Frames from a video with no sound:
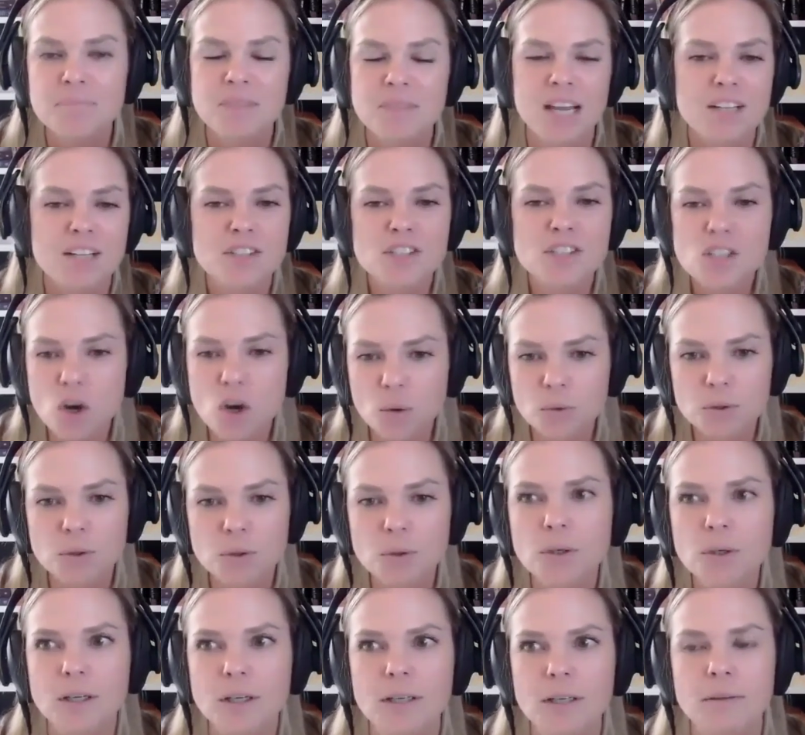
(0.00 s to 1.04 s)
And so
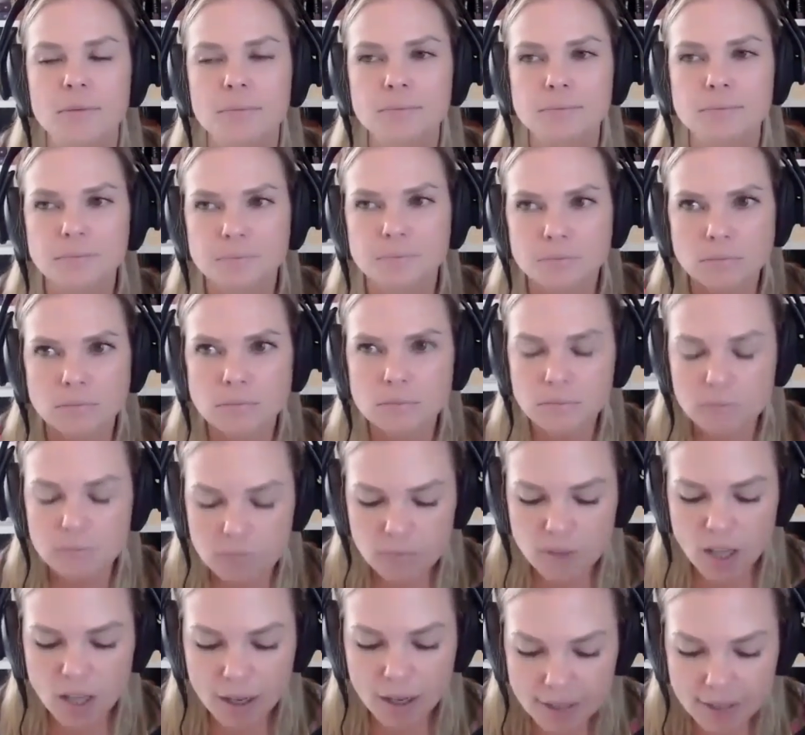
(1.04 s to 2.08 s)
you could,
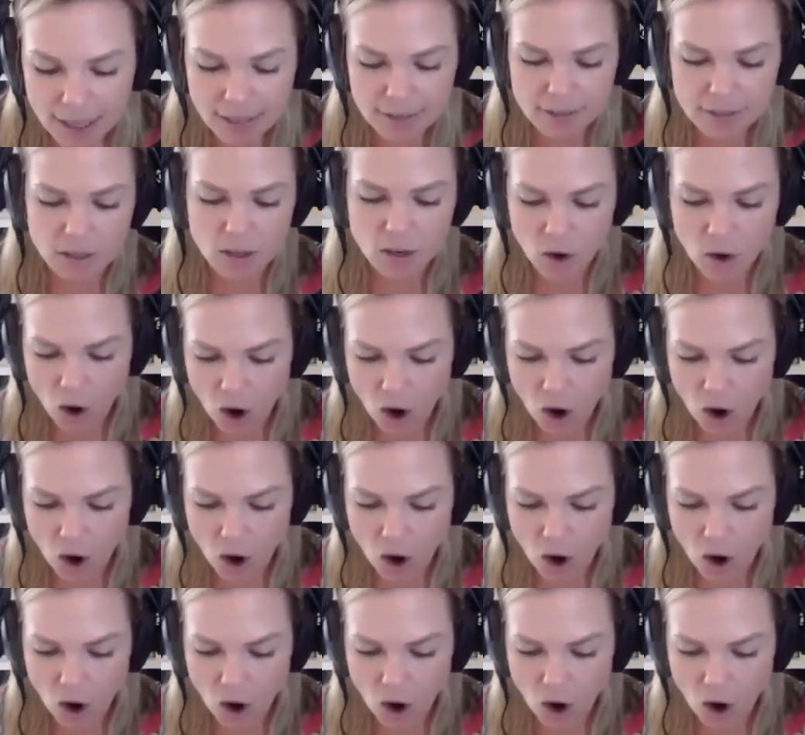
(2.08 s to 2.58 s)
again,